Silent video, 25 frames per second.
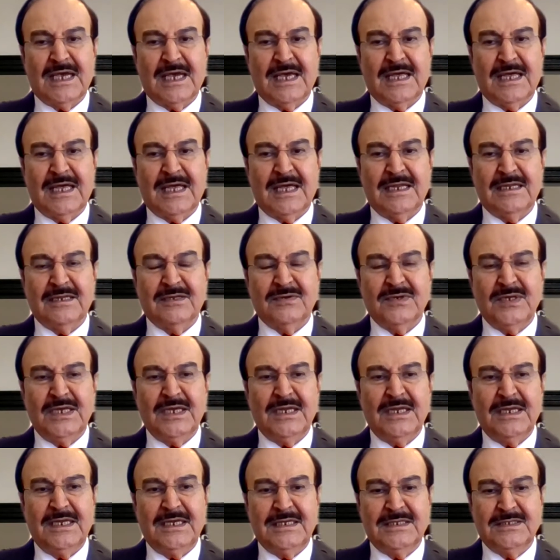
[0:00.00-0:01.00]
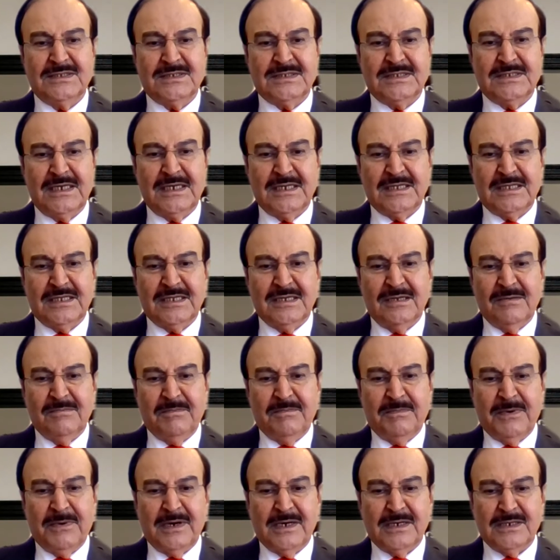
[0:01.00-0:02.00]
and really in
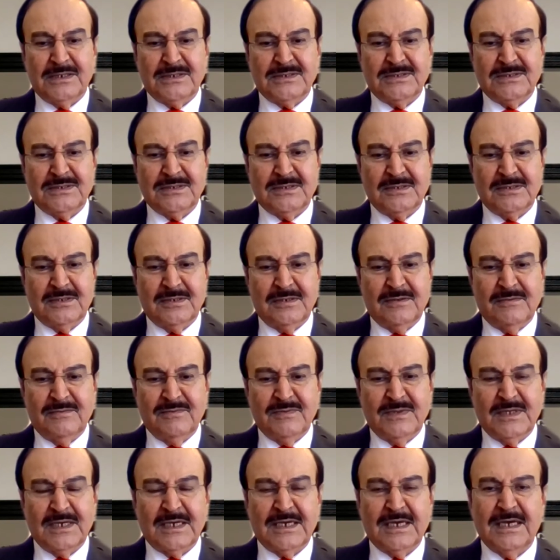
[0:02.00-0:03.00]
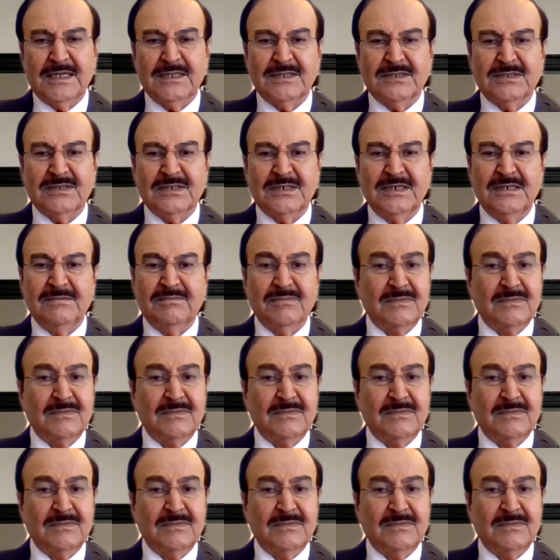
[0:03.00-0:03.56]
certain parts of the country,